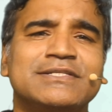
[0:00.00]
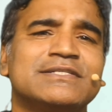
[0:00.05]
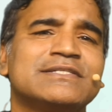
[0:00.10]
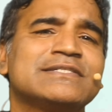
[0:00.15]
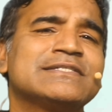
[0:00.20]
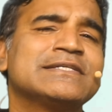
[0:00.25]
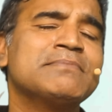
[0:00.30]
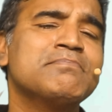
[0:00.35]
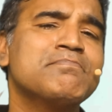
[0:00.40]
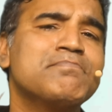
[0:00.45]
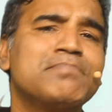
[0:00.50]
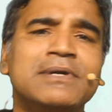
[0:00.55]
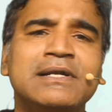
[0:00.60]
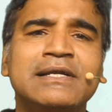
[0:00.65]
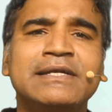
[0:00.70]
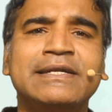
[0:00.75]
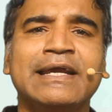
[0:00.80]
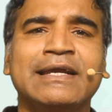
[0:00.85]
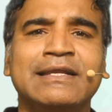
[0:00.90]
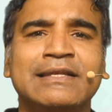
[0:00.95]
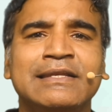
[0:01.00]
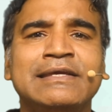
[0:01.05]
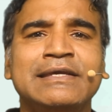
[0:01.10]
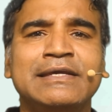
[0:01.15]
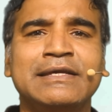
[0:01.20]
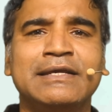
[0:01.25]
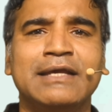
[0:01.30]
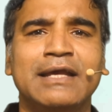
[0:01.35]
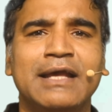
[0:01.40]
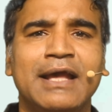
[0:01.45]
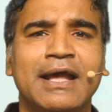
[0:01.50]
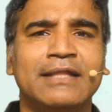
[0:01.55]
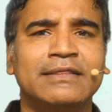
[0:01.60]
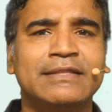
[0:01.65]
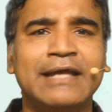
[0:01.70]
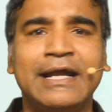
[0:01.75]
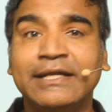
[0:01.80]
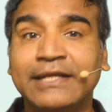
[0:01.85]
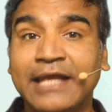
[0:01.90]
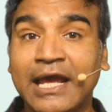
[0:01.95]
a simple technique
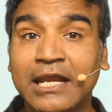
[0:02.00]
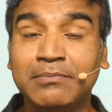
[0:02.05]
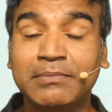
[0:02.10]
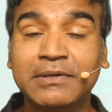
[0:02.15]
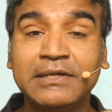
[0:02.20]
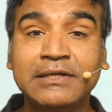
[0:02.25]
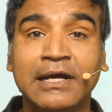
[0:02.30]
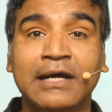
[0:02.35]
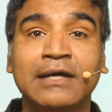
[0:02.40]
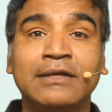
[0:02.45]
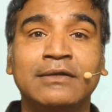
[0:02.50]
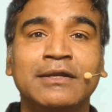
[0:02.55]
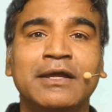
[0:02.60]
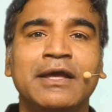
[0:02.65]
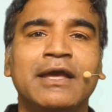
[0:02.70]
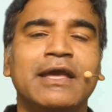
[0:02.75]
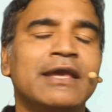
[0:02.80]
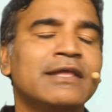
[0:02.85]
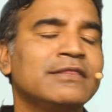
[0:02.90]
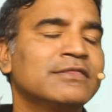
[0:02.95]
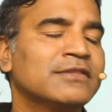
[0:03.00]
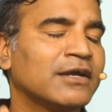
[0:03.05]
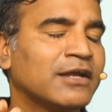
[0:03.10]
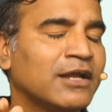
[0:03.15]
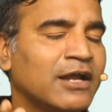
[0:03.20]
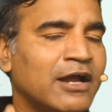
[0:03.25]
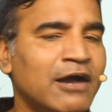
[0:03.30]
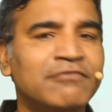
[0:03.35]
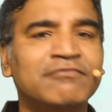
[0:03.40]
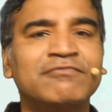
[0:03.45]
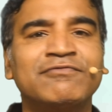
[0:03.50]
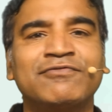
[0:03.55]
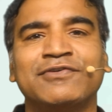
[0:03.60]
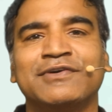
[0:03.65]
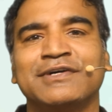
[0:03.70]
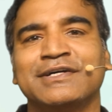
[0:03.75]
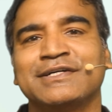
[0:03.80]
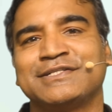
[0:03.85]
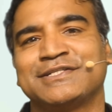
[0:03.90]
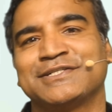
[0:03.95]
that can be done in the
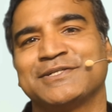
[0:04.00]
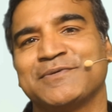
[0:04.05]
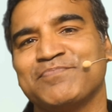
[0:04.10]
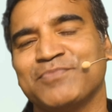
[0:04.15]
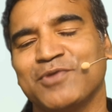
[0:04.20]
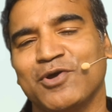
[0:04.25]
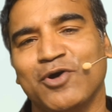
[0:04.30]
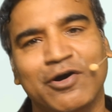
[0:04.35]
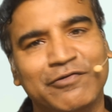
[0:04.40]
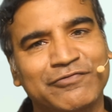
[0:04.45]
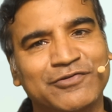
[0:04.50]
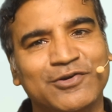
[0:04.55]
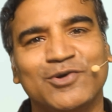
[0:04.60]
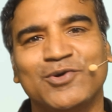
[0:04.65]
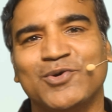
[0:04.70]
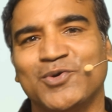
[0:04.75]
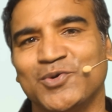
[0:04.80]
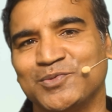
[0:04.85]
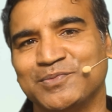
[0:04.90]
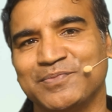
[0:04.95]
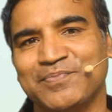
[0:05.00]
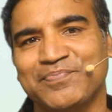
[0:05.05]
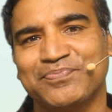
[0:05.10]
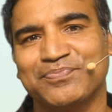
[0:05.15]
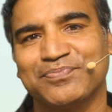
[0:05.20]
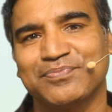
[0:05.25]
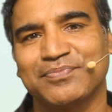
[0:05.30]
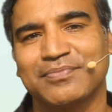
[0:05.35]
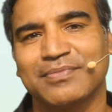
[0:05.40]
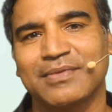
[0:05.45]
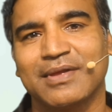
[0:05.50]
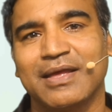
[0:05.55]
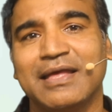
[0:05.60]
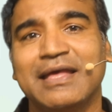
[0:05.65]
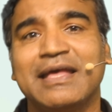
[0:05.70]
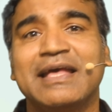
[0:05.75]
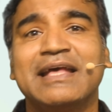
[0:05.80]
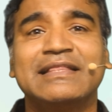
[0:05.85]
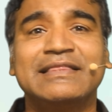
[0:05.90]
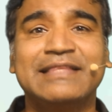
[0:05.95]
comfort of your home.
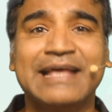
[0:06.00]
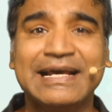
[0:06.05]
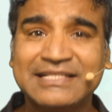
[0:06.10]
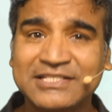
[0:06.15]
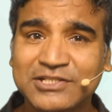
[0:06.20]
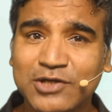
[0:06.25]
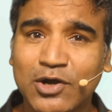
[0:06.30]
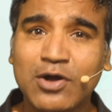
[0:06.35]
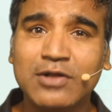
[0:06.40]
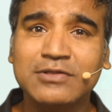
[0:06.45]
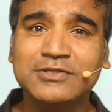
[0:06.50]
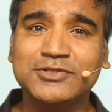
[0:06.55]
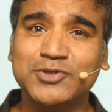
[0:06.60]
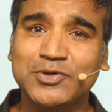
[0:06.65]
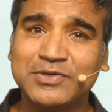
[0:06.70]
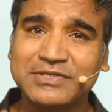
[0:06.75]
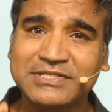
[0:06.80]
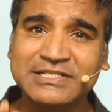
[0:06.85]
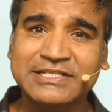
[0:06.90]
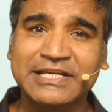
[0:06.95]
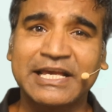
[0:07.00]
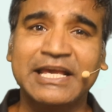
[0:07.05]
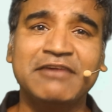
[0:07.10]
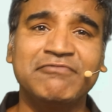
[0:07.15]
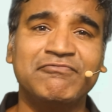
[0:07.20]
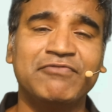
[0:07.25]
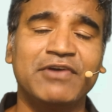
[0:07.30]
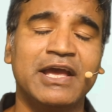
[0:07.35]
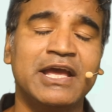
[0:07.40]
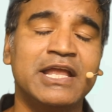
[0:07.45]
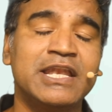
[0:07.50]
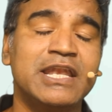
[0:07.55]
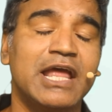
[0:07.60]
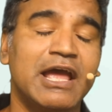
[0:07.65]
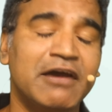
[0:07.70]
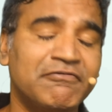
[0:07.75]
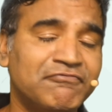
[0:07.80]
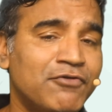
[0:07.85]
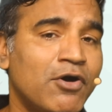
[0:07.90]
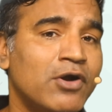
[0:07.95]
That's also safe and
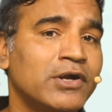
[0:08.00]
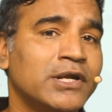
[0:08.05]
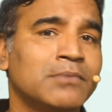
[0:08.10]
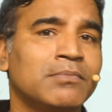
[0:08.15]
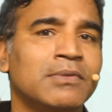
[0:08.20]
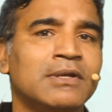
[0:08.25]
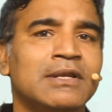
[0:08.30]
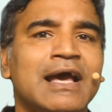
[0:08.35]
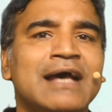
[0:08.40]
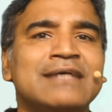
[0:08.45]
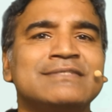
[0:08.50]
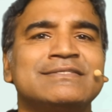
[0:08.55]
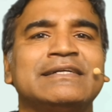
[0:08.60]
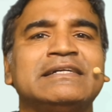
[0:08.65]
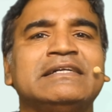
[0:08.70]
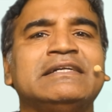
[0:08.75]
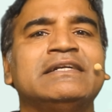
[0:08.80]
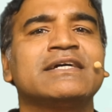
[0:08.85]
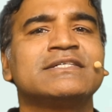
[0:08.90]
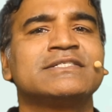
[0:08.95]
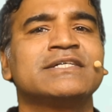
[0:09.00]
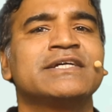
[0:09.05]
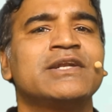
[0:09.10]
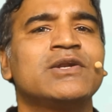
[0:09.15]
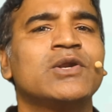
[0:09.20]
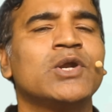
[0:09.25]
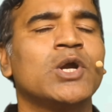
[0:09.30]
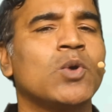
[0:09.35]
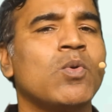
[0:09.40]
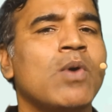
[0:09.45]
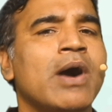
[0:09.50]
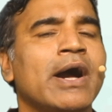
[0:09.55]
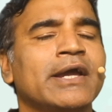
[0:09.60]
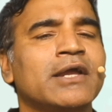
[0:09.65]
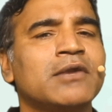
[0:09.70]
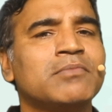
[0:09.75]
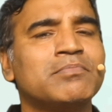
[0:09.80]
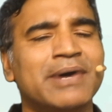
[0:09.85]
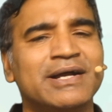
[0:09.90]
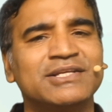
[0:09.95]
affordable as it doesn't
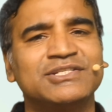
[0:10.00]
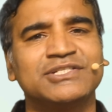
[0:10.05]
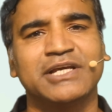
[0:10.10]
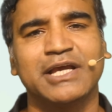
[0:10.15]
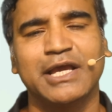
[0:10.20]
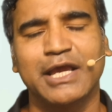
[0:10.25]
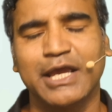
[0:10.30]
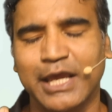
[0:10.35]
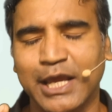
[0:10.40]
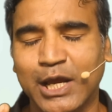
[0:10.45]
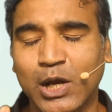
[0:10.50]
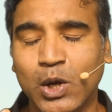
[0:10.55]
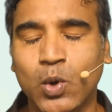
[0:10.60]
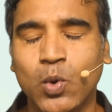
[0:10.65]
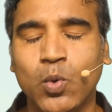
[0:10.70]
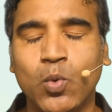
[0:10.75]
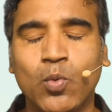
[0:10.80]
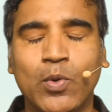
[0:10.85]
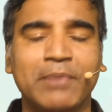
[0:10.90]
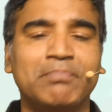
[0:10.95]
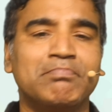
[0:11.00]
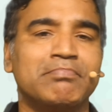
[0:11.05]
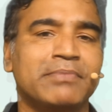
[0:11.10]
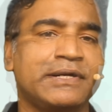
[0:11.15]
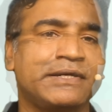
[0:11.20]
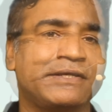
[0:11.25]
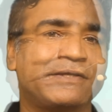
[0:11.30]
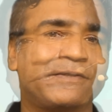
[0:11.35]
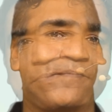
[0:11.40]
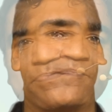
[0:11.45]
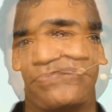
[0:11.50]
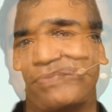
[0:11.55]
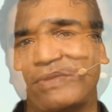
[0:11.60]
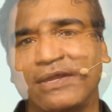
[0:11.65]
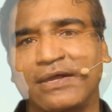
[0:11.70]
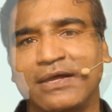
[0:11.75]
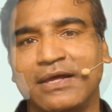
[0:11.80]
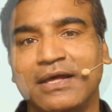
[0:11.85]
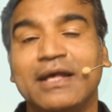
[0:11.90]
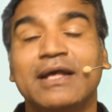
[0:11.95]
require much equipment.
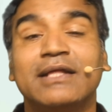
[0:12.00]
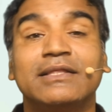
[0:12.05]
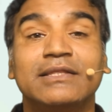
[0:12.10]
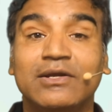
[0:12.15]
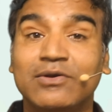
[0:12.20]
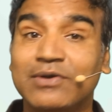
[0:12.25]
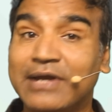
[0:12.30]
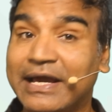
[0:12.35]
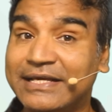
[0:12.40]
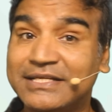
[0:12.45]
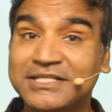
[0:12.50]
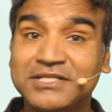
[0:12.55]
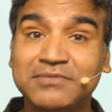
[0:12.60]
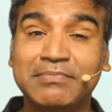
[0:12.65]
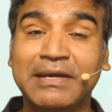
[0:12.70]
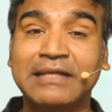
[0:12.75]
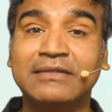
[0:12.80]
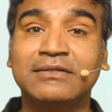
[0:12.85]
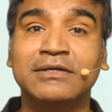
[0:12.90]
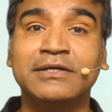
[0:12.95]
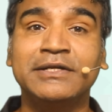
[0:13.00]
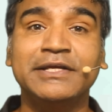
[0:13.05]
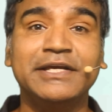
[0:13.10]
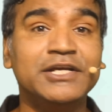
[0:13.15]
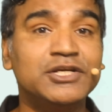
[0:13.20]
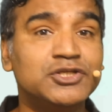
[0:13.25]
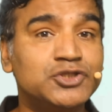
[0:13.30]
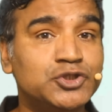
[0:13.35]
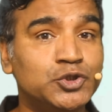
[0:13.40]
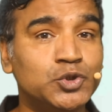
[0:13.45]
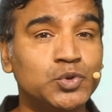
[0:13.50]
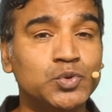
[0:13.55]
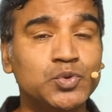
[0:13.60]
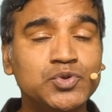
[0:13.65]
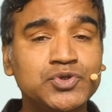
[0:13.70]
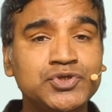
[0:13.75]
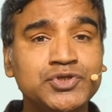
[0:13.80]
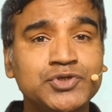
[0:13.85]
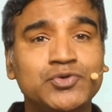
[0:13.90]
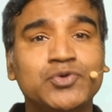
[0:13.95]
The RICE method is
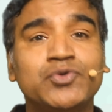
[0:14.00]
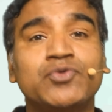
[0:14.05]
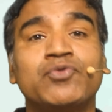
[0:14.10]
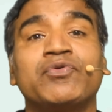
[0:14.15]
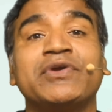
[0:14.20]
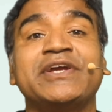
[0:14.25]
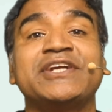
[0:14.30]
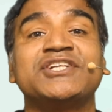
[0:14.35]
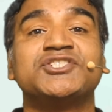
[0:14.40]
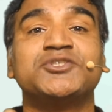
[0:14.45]
used to treat